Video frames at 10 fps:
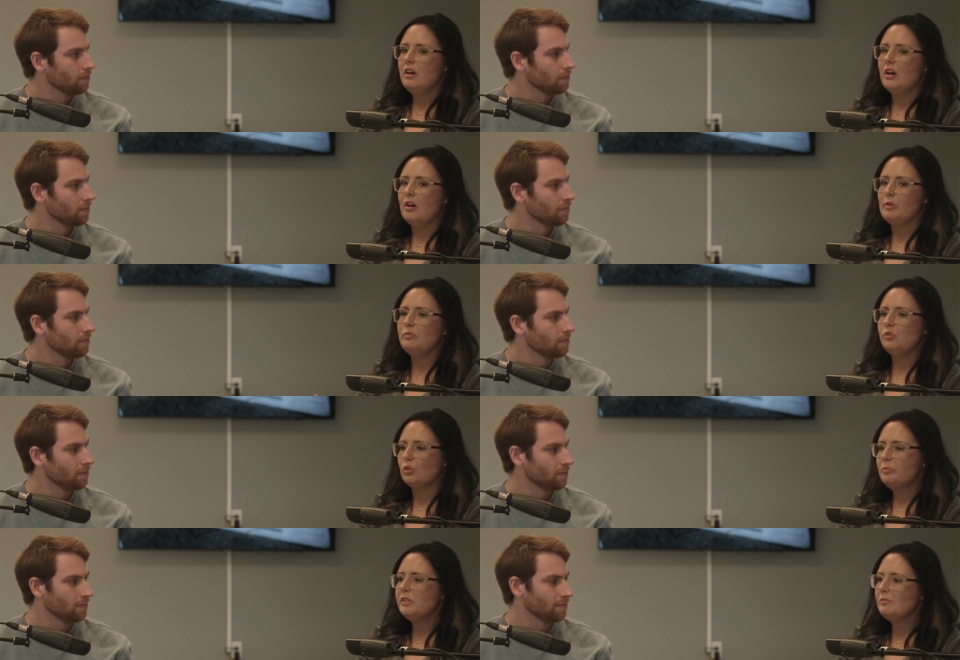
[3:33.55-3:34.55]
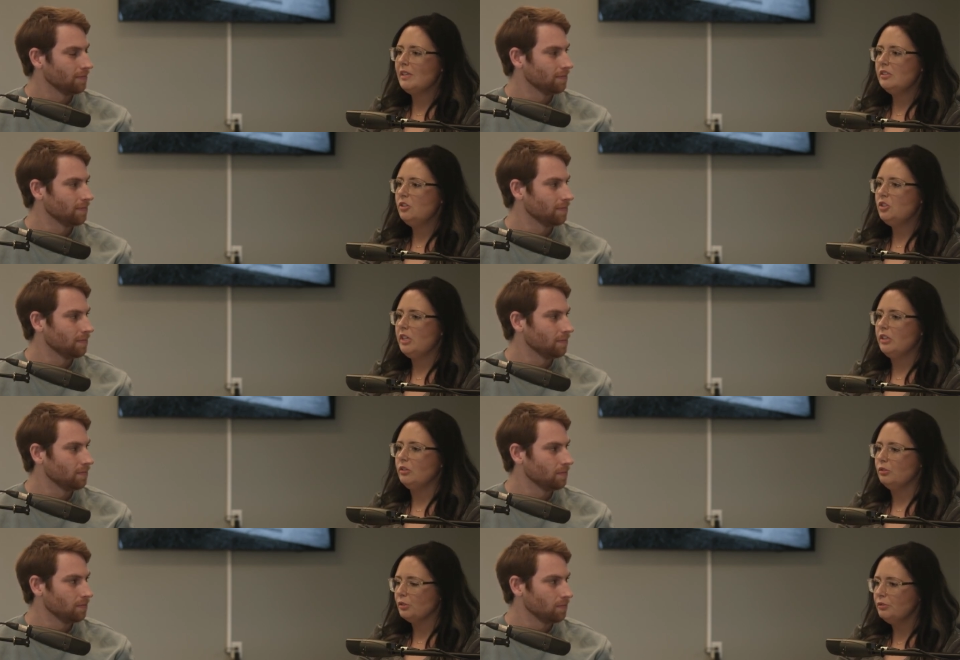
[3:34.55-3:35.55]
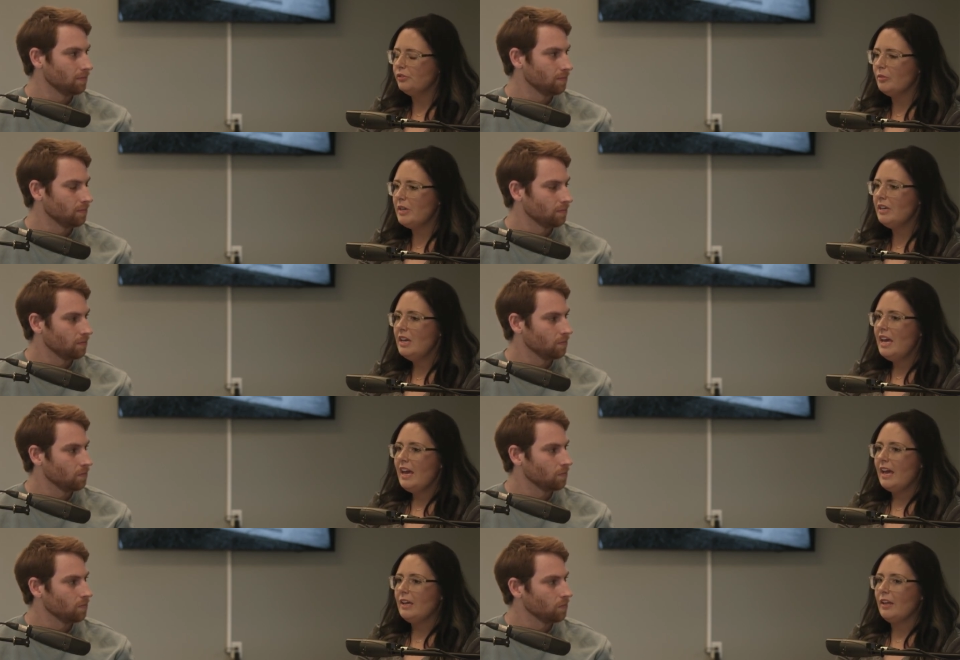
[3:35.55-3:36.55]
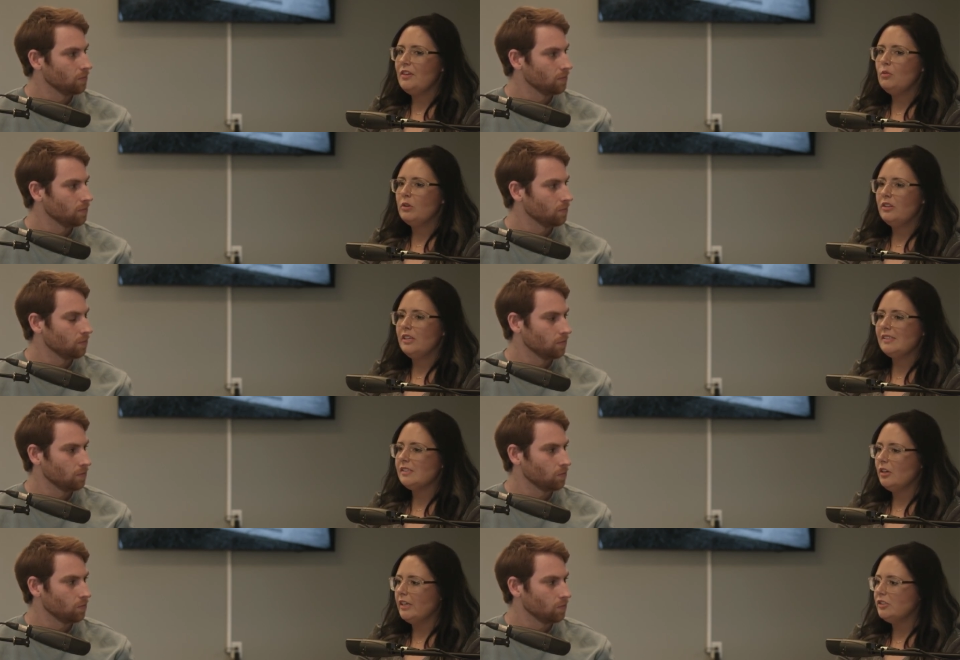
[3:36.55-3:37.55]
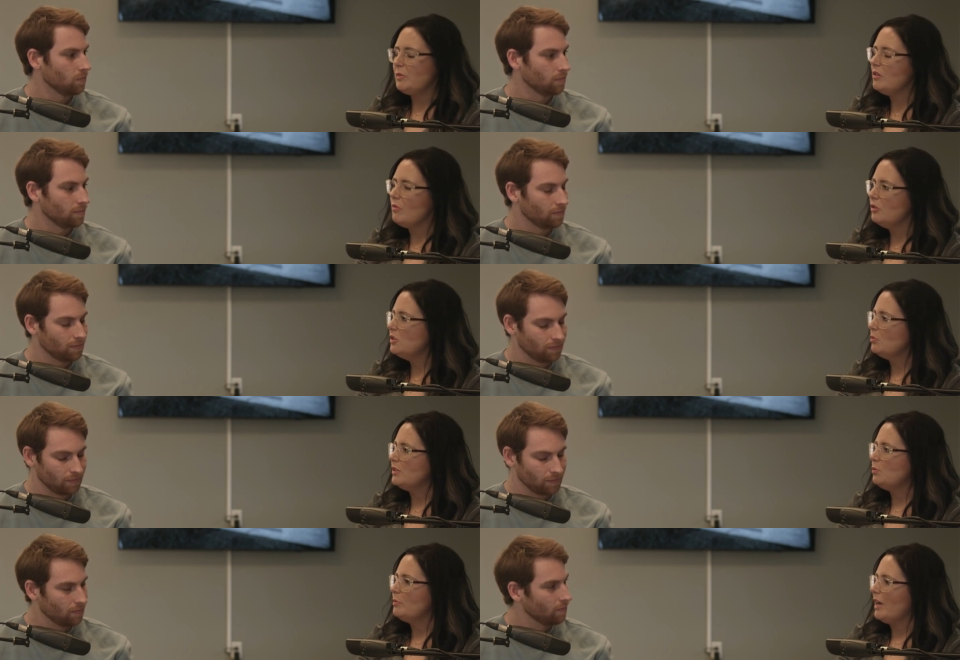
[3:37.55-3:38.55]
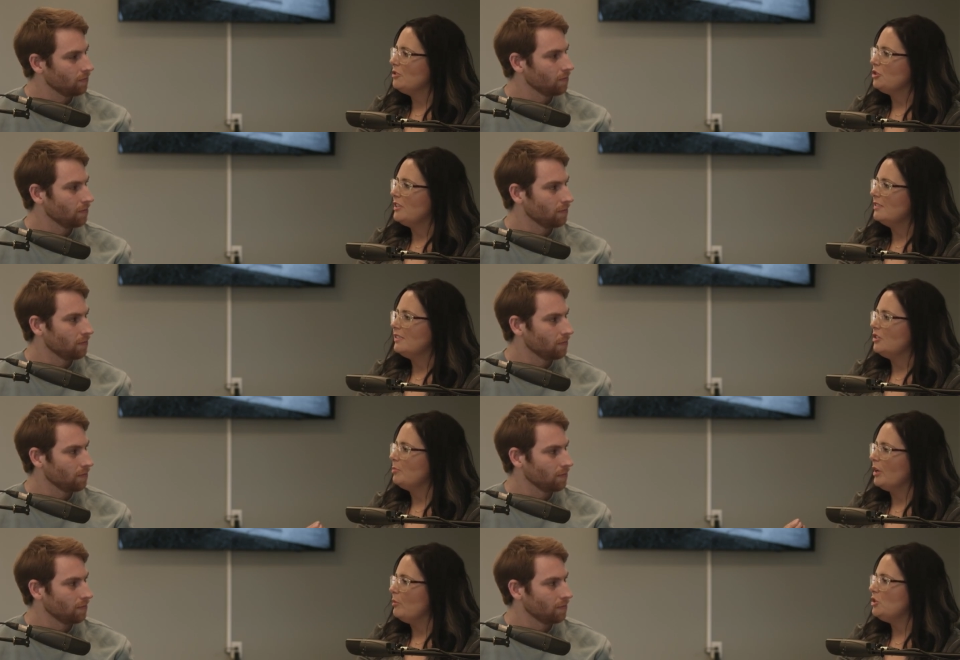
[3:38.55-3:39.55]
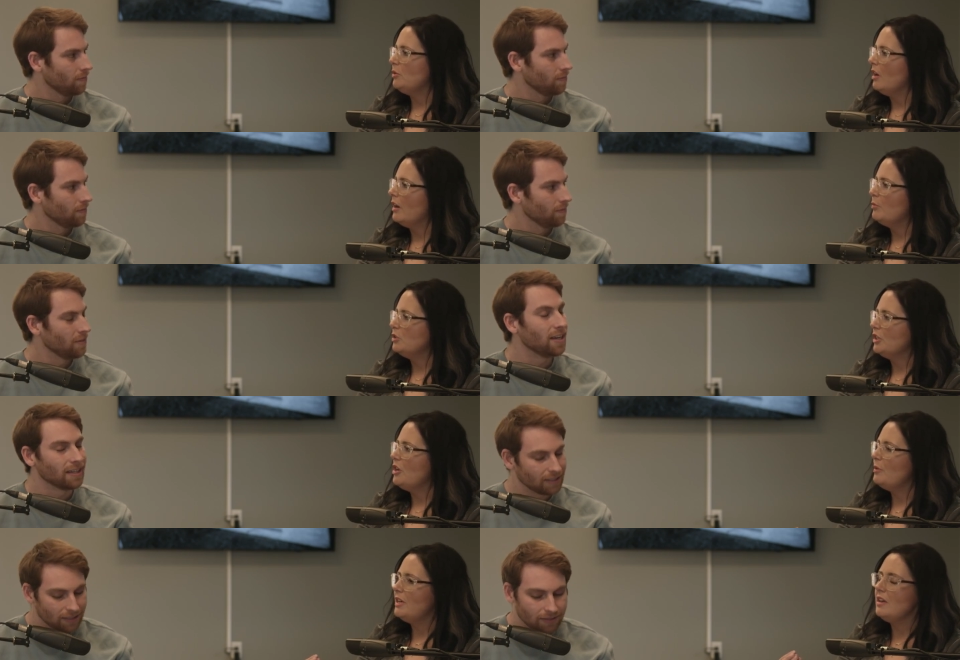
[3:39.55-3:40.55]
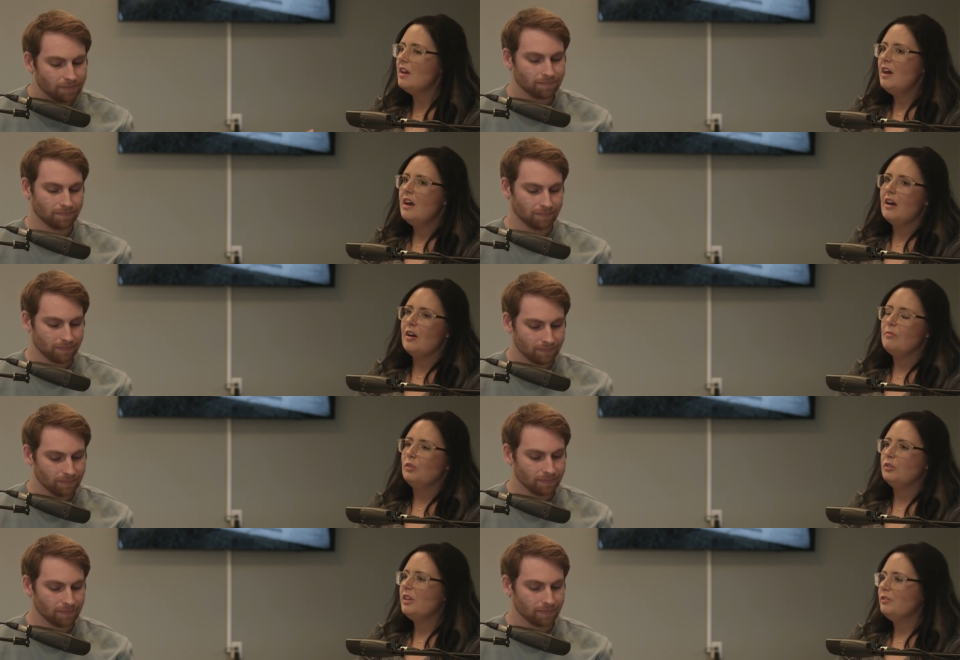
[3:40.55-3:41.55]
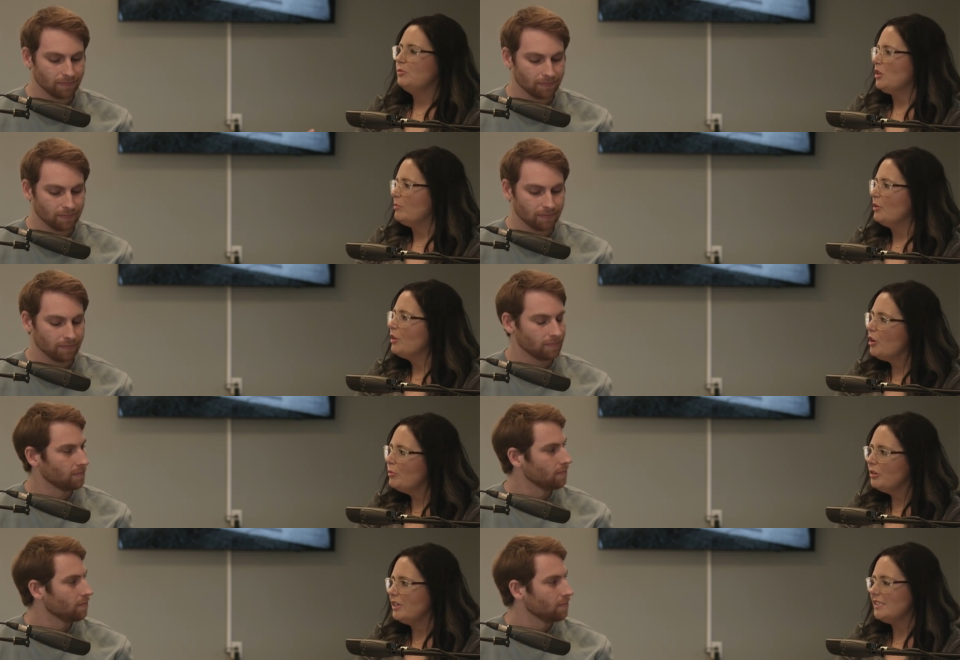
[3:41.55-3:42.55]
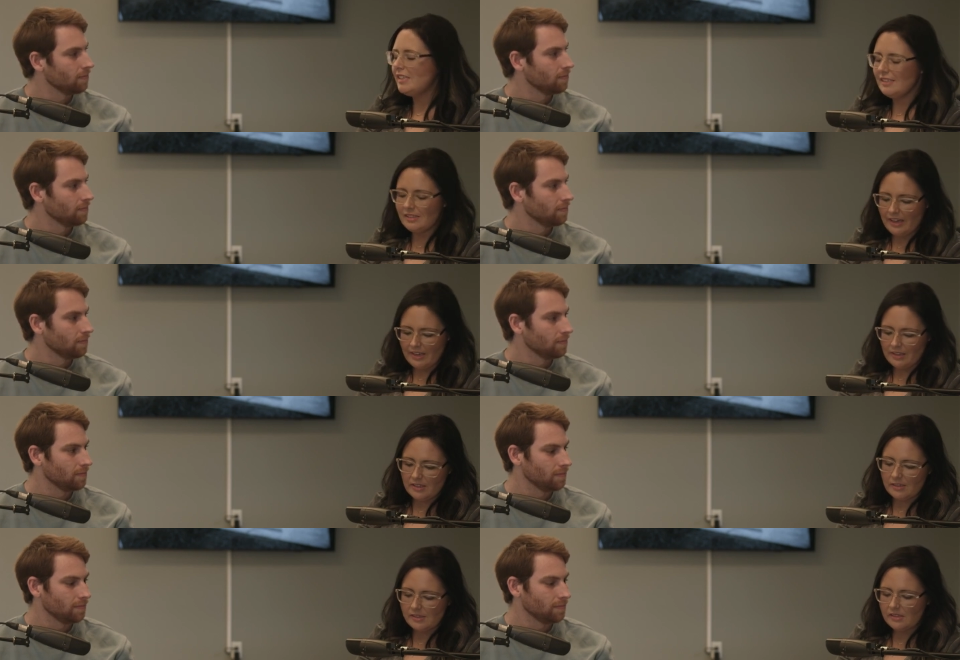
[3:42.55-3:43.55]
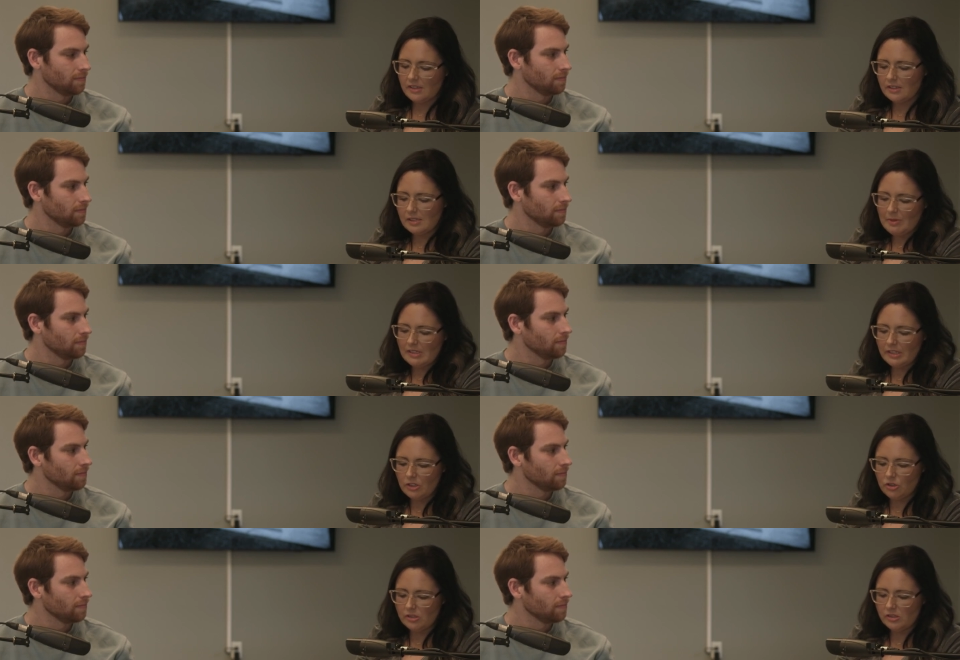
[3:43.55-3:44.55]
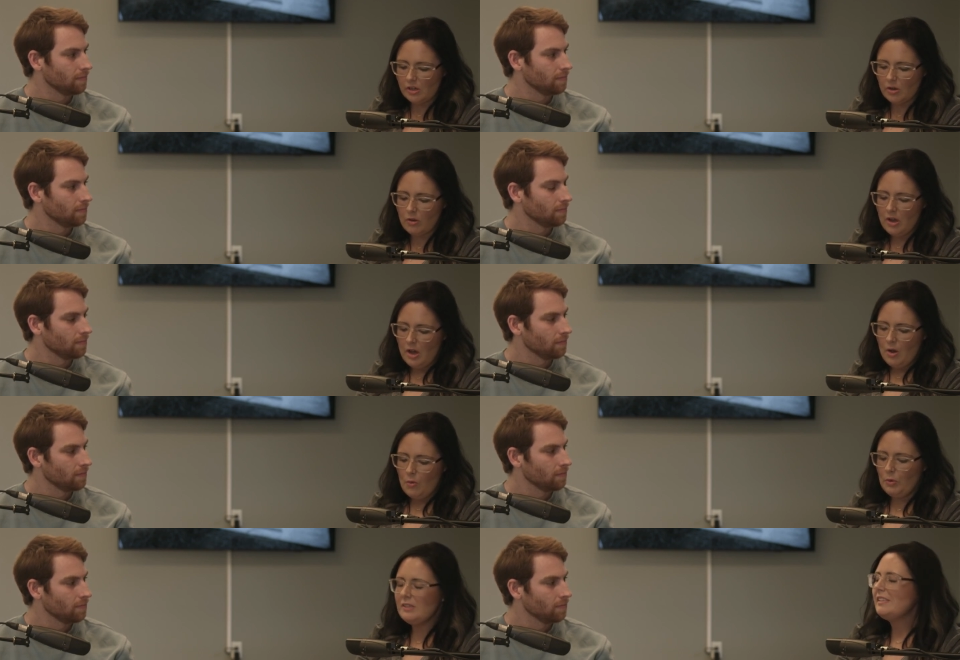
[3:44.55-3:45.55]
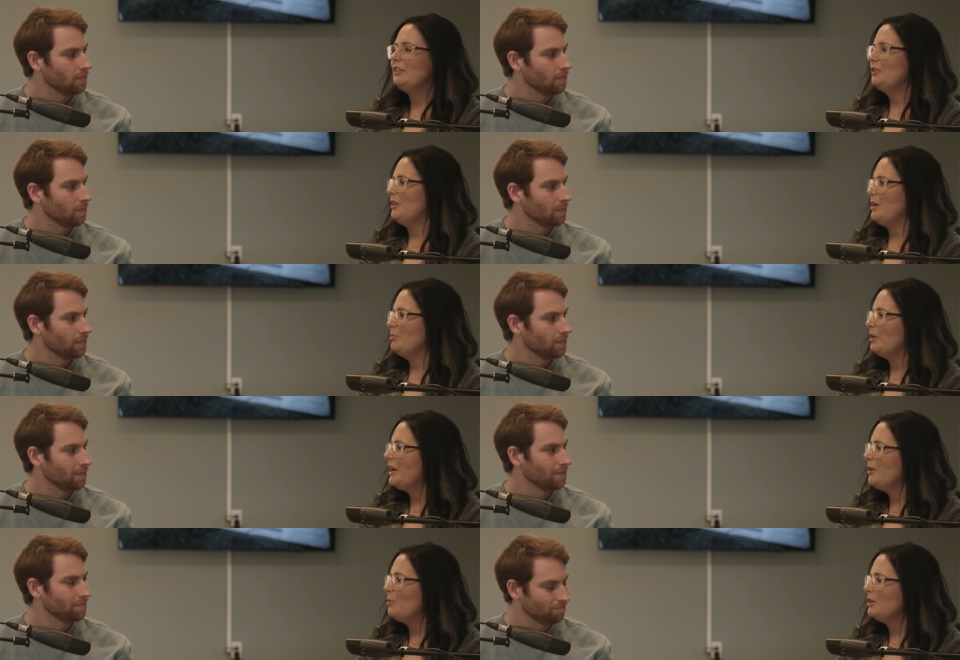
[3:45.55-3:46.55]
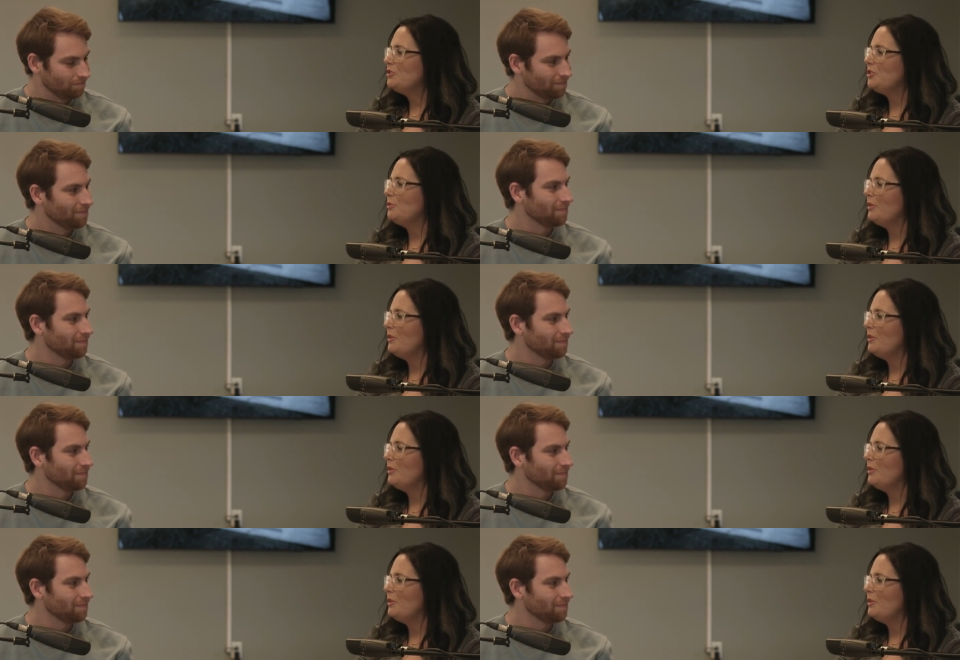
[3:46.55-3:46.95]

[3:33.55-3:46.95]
Speaker 1: um, absorbed this message and grew from it. And I think one of the things that stuck out to me the most was when Pastor Jason said to pray what you got, which yes. I know he um, learned that from John Mark Comer. He says that in his in his message. And so, what does that look like? Praying what you